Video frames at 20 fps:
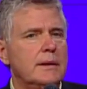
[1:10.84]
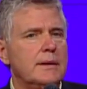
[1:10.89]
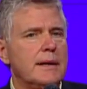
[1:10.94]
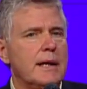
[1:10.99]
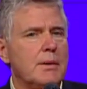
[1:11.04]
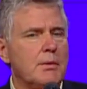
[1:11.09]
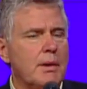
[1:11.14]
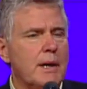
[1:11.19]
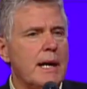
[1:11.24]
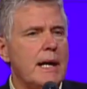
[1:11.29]

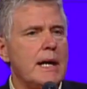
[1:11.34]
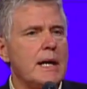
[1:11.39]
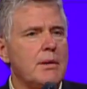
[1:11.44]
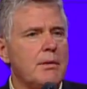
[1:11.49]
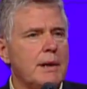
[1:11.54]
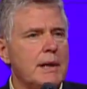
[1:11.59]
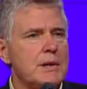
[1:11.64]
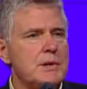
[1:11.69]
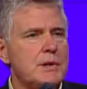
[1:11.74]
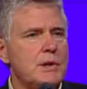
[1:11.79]
They were
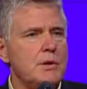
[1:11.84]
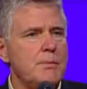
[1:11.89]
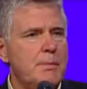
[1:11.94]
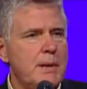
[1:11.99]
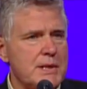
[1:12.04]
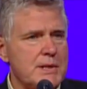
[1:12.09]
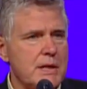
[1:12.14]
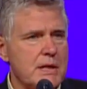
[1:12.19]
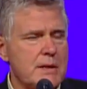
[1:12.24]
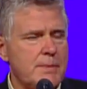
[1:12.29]
angry at two
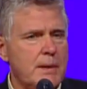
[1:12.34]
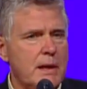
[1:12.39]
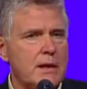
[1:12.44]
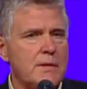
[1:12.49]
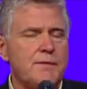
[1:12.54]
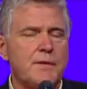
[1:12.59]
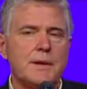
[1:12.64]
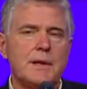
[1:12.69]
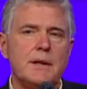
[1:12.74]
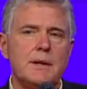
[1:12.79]

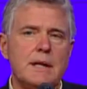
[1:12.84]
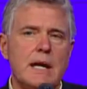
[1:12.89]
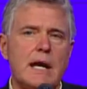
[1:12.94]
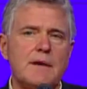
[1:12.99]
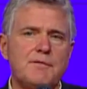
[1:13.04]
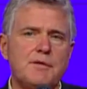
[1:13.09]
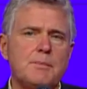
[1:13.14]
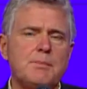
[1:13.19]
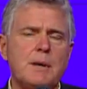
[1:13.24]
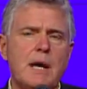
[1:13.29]
businessmen for their
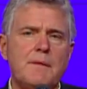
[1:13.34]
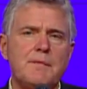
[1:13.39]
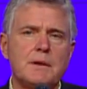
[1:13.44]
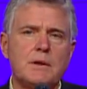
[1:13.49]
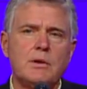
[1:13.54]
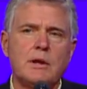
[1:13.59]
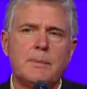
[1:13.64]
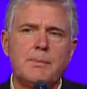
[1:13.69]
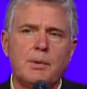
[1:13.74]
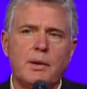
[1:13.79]
not-for-profit
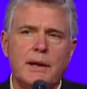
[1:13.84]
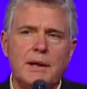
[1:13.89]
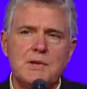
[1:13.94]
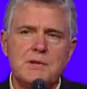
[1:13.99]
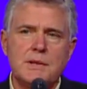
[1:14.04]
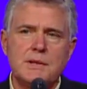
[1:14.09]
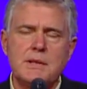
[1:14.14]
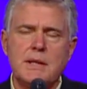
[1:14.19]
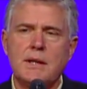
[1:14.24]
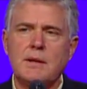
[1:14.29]

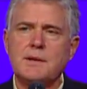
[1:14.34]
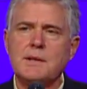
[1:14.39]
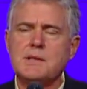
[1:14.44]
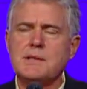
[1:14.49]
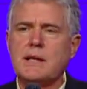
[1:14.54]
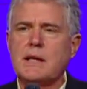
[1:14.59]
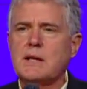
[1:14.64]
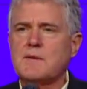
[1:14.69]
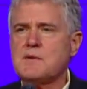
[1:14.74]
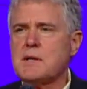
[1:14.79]
corporations here in the
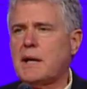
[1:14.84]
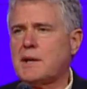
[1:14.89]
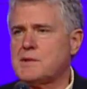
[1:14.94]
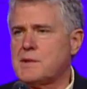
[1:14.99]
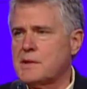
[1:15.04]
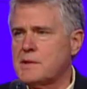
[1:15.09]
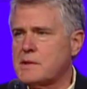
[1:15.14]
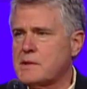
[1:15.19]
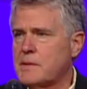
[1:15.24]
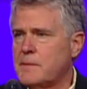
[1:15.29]
state of
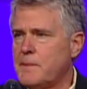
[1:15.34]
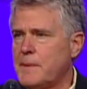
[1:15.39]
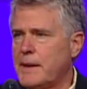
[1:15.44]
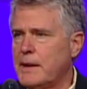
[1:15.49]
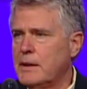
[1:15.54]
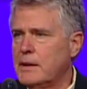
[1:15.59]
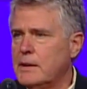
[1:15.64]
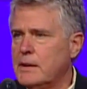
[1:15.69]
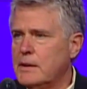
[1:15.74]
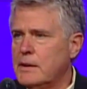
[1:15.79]
Texas.
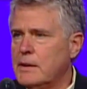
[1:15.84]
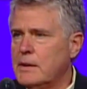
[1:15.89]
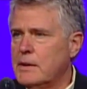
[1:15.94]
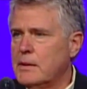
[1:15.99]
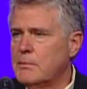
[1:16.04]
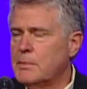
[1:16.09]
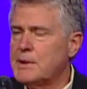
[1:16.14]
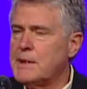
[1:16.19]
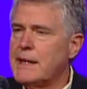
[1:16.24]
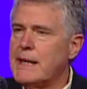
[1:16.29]

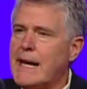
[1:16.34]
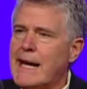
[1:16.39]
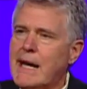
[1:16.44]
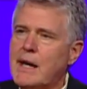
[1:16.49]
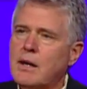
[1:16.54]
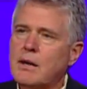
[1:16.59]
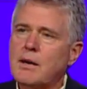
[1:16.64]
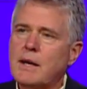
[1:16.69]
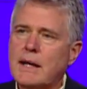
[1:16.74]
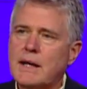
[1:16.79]
But the
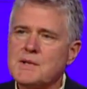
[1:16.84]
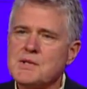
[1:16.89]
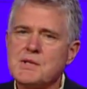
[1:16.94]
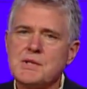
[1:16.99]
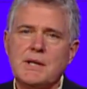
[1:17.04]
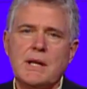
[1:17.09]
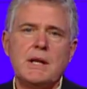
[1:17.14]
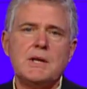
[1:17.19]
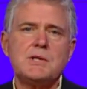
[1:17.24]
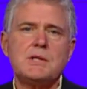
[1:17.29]
IRS
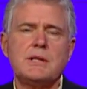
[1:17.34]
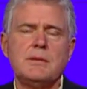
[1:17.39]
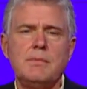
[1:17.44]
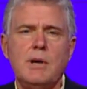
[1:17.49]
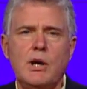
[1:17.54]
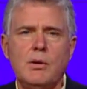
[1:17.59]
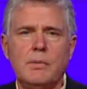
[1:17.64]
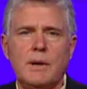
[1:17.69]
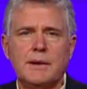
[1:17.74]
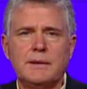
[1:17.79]
seized the
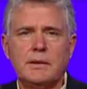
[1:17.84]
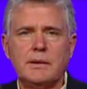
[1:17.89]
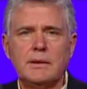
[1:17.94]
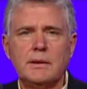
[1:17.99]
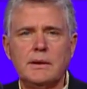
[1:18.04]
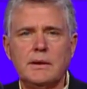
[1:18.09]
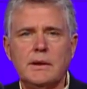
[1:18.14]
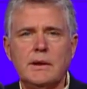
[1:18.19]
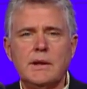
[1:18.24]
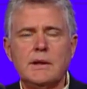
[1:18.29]
moment,
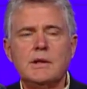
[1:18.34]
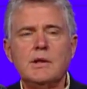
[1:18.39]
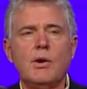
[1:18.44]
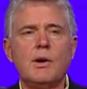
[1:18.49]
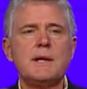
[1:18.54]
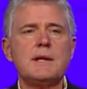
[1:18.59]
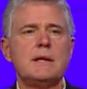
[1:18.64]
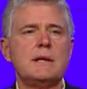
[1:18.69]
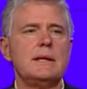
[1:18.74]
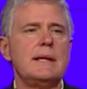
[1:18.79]

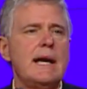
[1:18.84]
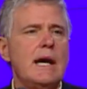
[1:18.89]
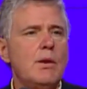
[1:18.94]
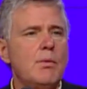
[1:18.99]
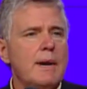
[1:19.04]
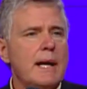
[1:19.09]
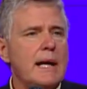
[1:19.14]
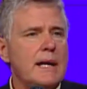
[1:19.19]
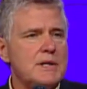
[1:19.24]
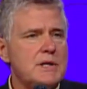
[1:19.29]
knowing that now
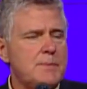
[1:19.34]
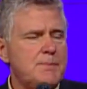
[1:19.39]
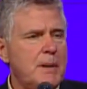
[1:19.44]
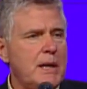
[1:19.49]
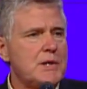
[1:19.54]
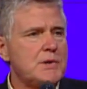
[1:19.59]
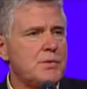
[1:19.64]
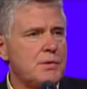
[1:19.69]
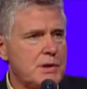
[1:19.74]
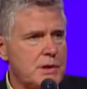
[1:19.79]
we had
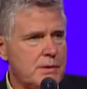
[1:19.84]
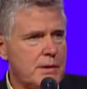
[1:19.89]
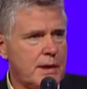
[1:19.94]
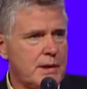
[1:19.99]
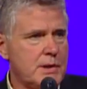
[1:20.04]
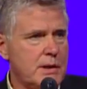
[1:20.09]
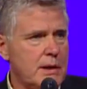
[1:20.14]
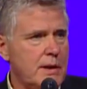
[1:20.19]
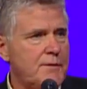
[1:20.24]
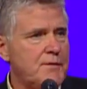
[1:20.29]
speech
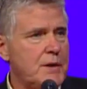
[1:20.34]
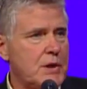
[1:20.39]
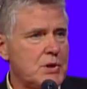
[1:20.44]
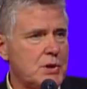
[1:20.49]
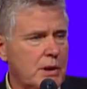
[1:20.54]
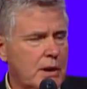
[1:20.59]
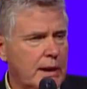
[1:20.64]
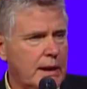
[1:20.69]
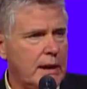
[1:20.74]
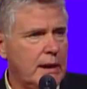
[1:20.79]
restriction
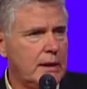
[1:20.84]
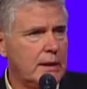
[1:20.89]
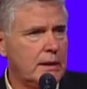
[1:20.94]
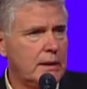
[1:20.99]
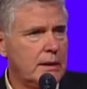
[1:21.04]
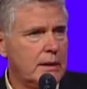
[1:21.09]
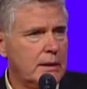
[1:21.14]
officially